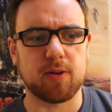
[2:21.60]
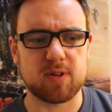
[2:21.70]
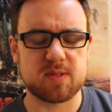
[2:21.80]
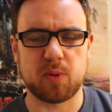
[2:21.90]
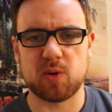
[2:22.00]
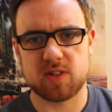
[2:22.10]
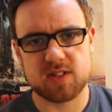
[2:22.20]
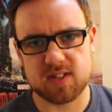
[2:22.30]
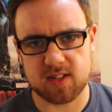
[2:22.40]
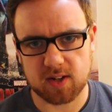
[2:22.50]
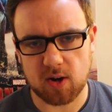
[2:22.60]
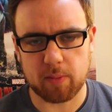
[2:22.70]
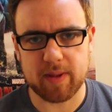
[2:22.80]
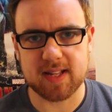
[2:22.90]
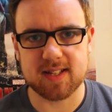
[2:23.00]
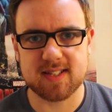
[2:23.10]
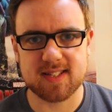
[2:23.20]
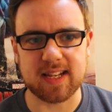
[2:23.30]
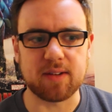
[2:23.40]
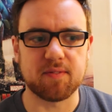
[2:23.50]
respond to
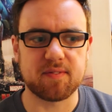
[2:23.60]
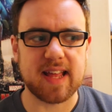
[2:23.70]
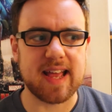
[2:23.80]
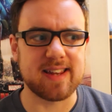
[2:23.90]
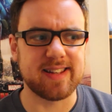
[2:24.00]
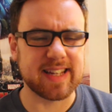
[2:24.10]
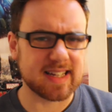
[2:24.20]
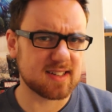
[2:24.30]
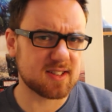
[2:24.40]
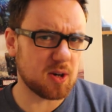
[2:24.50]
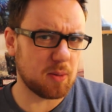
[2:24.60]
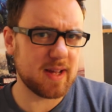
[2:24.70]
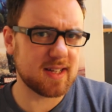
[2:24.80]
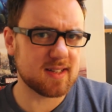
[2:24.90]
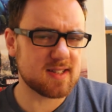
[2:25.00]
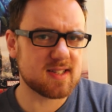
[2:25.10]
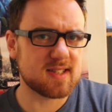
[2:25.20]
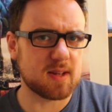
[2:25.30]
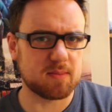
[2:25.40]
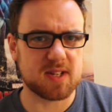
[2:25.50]
comments if they're linked comments.
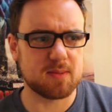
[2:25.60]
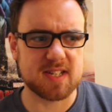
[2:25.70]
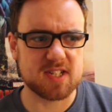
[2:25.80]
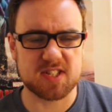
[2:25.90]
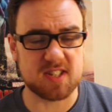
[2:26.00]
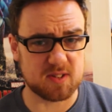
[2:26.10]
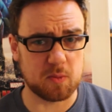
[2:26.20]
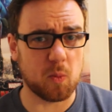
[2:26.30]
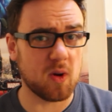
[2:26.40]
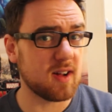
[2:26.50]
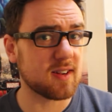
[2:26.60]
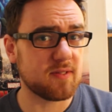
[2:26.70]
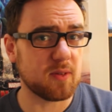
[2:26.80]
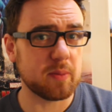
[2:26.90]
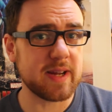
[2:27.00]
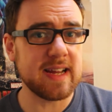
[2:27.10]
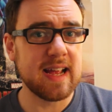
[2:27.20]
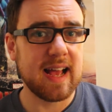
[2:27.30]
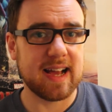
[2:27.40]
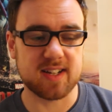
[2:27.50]
Sometimes it just doesn't work for me,
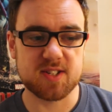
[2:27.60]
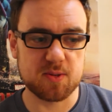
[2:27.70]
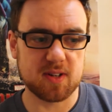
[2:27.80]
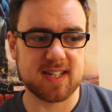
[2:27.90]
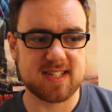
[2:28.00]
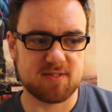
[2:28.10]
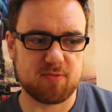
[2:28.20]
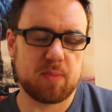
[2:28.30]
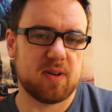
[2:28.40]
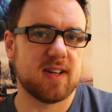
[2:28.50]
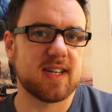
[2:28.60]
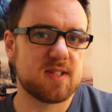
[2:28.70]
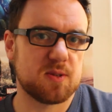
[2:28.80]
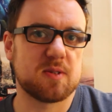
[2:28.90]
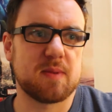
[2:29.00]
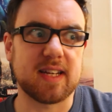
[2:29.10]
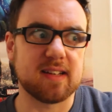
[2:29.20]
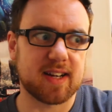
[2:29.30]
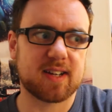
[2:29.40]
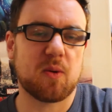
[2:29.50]
and I do like to reply to as many
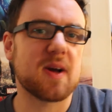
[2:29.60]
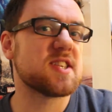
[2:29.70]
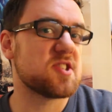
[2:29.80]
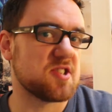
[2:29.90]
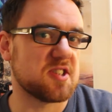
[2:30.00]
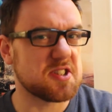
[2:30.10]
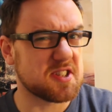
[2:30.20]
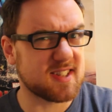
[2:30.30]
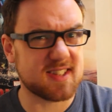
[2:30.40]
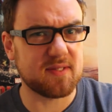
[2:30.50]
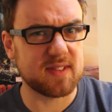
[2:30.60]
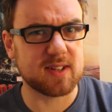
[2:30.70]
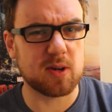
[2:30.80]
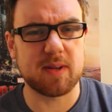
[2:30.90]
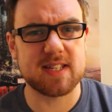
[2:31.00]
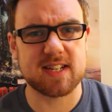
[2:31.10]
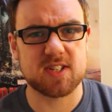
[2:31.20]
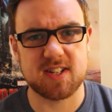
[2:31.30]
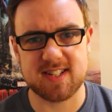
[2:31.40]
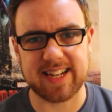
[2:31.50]
like questions and stuff in the comment
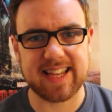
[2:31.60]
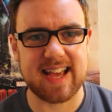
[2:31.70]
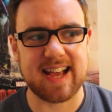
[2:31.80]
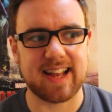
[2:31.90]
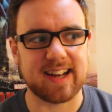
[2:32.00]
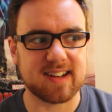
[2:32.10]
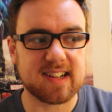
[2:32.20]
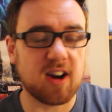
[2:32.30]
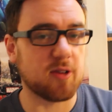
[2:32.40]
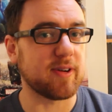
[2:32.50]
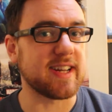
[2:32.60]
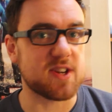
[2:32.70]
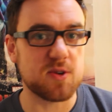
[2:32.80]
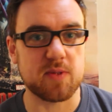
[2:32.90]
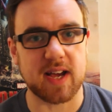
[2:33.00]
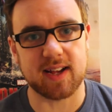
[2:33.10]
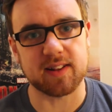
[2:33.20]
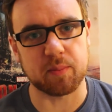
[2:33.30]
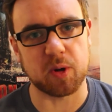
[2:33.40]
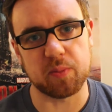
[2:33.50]
section as I can, and I can't really do that
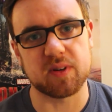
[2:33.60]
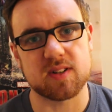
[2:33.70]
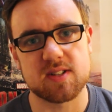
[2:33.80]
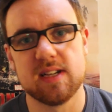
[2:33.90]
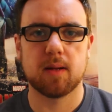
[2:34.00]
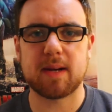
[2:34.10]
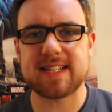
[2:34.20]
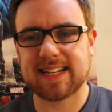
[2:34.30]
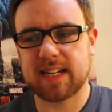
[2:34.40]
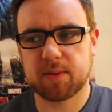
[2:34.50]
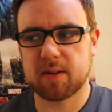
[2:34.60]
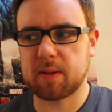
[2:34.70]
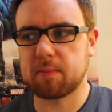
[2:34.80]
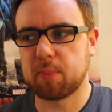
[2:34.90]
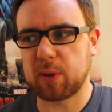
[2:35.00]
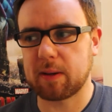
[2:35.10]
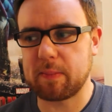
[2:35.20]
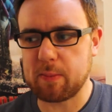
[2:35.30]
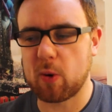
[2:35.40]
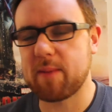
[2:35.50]
at the moment. Basically, I'm going to be putting a
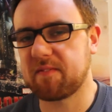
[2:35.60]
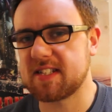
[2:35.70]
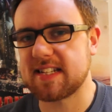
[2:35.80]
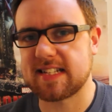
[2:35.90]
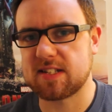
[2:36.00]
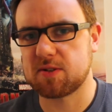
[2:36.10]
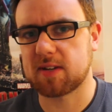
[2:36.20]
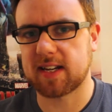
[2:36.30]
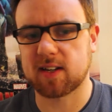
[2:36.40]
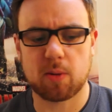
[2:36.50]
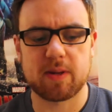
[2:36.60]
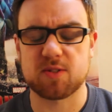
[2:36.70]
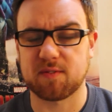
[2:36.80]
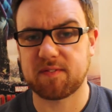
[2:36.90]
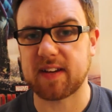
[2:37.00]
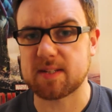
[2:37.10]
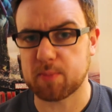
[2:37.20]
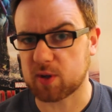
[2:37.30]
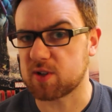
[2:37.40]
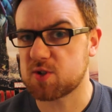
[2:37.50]
bit more emphasis into getting comments on
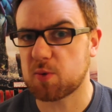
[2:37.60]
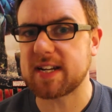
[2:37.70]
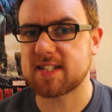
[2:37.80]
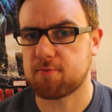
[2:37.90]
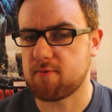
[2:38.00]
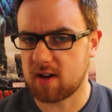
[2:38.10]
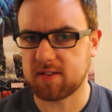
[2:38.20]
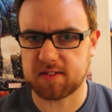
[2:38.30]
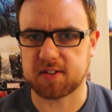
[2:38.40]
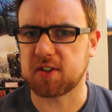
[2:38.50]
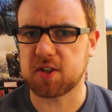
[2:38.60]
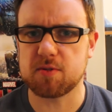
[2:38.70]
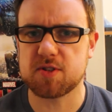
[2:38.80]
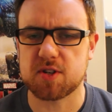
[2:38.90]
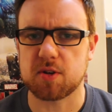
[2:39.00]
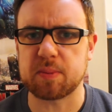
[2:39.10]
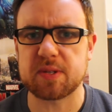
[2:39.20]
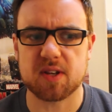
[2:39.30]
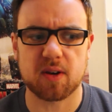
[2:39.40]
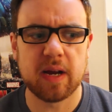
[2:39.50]
Facebook and Twitter rather than YouTube,
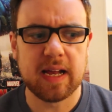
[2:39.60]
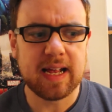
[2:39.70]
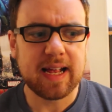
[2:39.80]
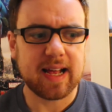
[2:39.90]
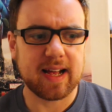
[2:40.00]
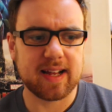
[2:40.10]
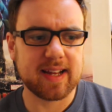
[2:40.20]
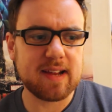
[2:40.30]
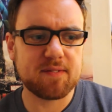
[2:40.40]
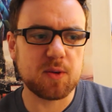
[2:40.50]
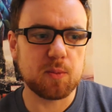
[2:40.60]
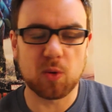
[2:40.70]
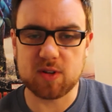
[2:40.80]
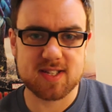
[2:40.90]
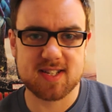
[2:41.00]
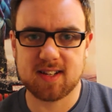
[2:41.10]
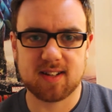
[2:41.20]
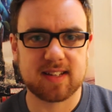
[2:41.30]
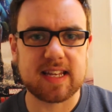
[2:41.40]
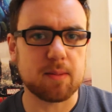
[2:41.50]
so if you want
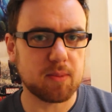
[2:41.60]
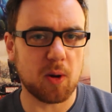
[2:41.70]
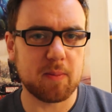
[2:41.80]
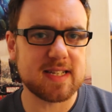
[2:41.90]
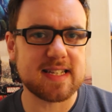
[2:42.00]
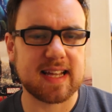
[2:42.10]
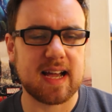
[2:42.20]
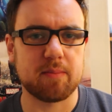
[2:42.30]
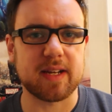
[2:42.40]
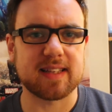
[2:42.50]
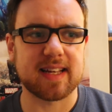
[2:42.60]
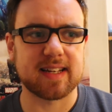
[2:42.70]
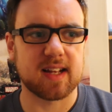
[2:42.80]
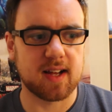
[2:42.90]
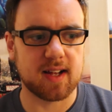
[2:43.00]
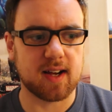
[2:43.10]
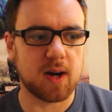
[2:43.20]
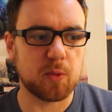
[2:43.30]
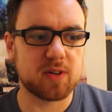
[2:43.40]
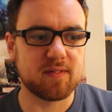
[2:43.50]
to keep commenting at me, then
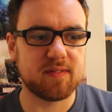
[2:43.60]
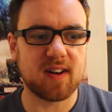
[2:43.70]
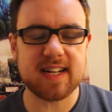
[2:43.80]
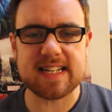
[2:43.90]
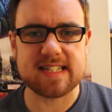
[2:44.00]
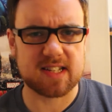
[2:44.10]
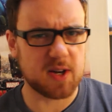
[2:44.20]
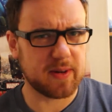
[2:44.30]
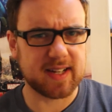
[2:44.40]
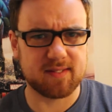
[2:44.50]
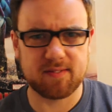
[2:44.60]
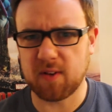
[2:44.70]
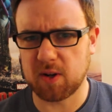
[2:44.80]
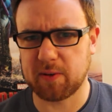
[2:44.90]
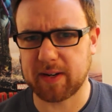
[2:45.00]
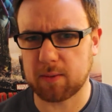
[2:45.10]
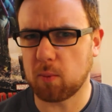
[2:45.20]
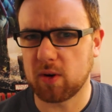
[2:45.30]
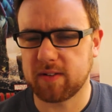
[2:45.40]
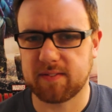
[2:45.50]
I would advise going and following
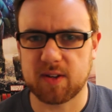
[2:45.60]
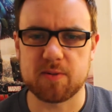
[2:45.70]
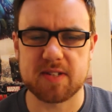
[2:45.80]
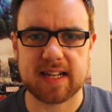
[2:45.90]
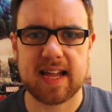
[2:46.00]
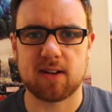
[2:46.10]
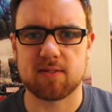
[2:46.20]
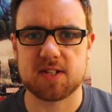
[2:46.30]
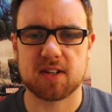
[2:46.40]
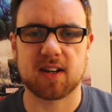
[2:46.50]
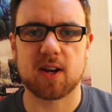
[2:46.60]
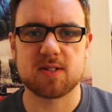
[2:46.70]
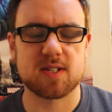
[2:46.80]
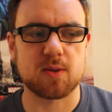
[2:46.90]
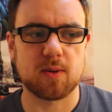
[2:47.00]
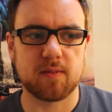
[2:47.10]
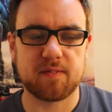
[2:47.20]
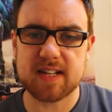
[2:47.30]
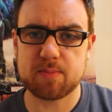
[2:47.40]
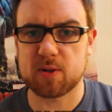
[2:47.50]
one of those accounts. You can go to
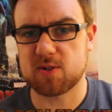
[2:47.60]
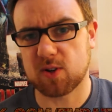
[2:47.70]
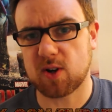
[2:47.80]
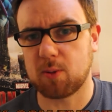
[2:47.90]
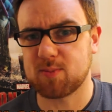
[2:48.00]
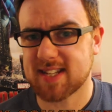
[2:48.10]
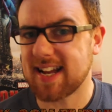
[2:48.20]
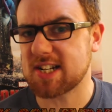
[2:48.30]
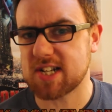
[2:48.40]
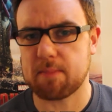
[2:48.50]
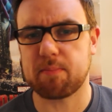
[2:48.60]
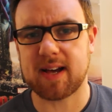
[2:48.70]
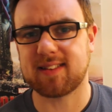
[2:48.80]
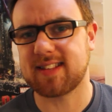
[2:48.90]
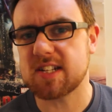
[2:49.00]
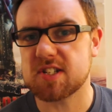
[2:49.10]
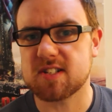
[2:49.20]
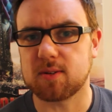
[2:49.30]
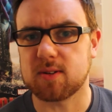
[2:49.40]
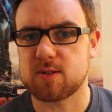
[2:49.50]

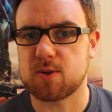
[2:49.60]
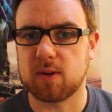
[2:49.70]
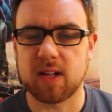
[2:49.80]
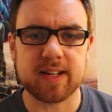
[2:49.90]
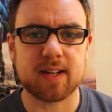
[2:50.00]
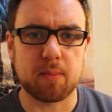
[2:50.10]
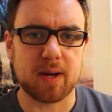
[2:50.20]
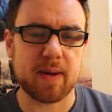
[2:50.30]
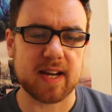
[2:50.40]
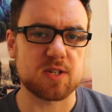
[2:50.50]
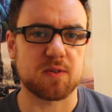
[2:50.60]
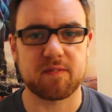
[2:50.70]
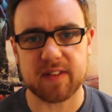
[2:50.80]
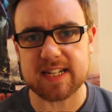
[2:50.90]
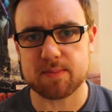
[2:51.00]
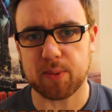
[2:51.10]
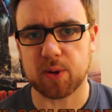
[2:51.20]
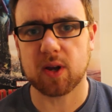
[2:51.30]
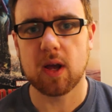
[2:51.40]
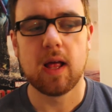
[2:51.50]
facebook.com/empathdigital to like my page on
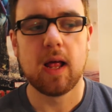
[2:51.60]
Facebook,